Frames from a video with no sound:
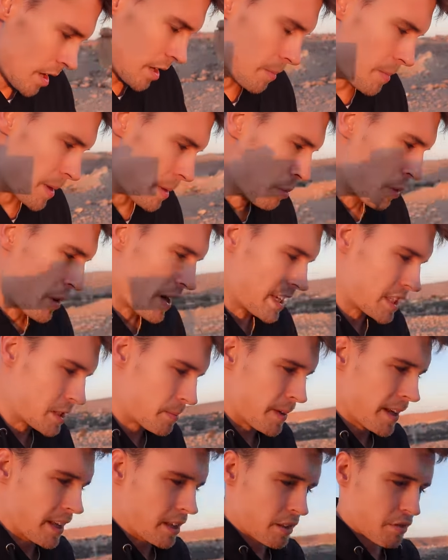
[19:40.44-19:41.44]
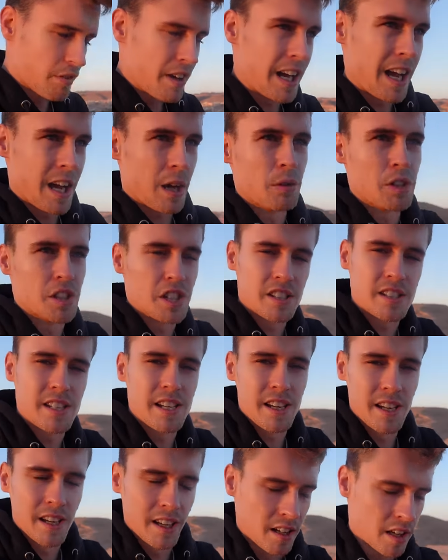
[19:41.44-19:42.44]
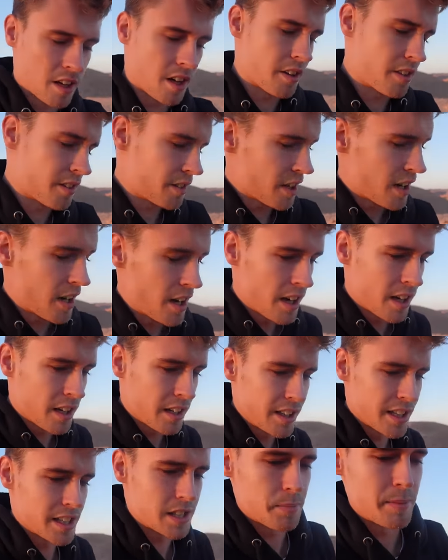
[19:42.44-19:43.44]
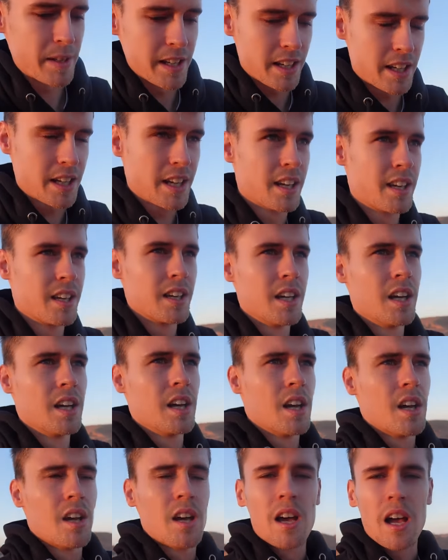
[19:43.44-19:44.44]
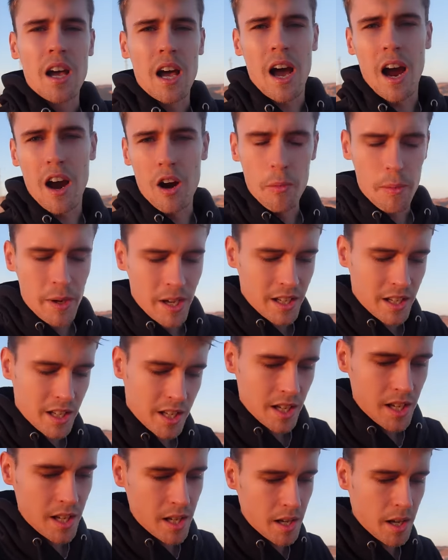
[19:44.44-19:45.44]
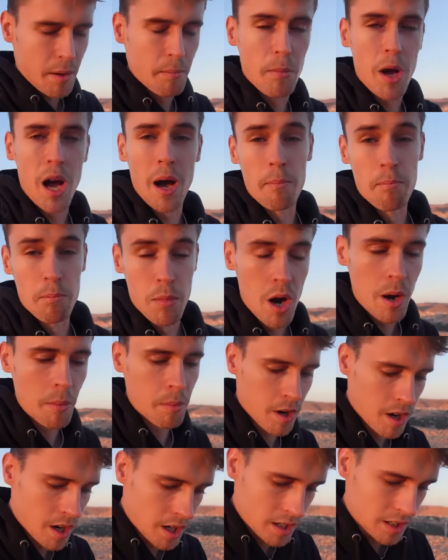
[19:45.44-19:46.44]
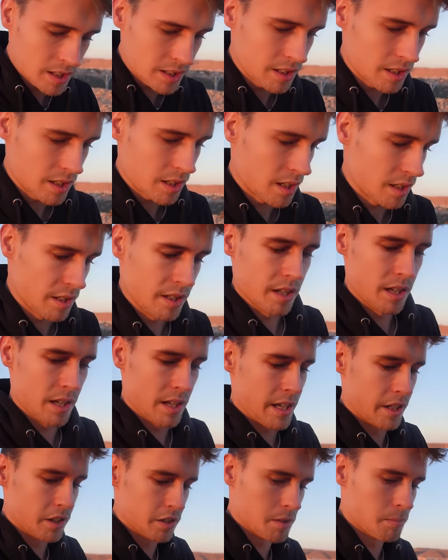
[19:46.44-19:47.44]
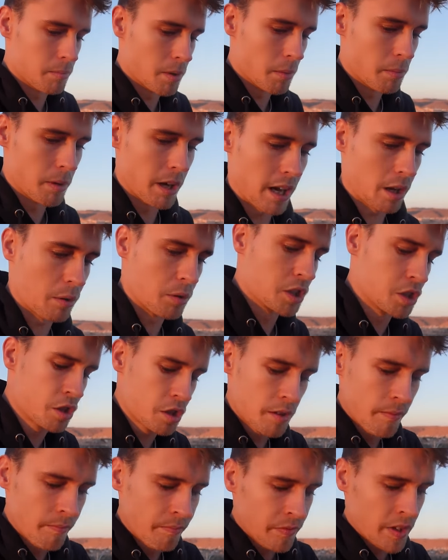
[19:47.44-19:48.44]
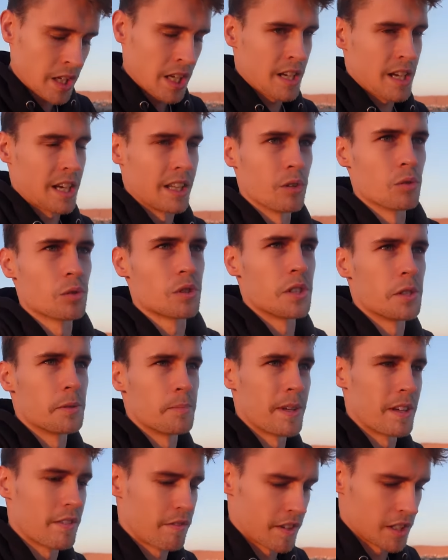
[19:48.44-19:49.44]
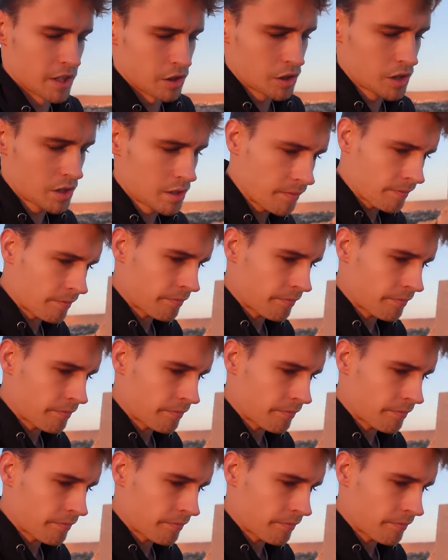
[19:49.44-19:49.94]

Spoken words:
The people here speak 3 languages here in Ghardaia. They speak Arabic and Berber, the ancient Berber language. And they also speak French.